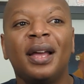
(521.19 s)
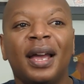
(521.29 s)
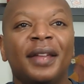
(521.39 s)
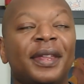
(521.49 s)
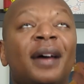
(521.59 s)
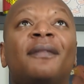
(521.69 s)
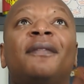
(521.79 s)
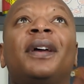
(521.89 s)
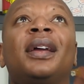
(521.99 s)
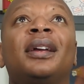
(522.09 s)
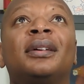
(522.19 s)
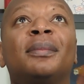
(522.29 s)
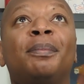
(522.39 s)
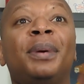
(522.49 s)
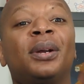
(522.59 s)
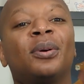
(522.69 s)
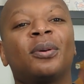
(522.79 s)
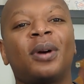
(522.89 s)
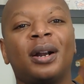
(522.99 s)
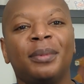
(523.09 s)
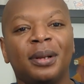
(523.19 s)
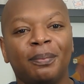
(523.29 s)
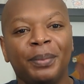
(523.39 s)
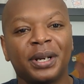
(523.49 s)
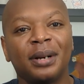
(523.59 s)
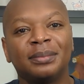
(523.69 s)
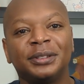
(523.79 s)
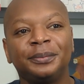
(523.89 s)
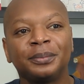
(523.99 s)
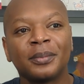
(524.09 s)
and that vague big requirement becomes